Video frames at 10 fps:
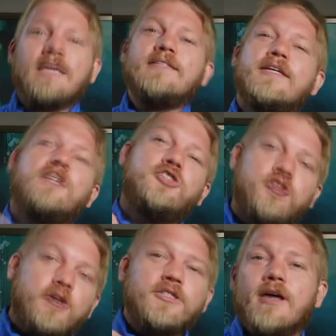is an
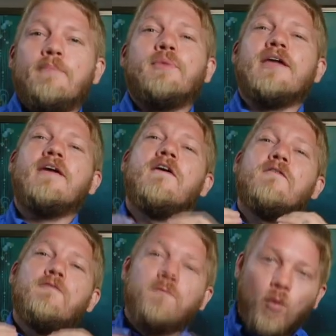insurance company
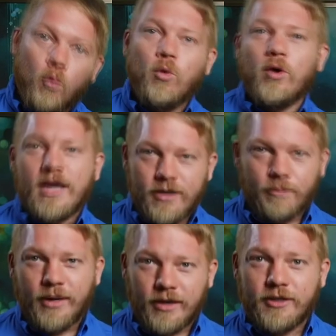for
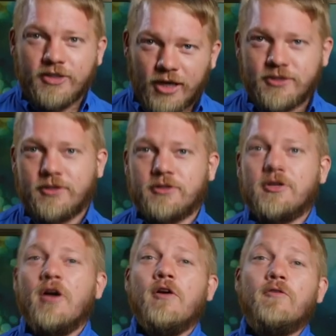independent
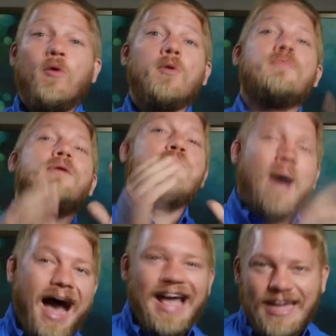adjusters, formed
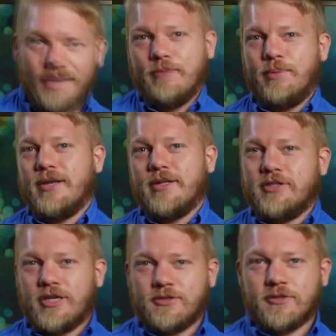by independent
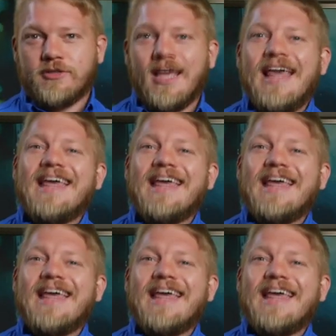adjusters.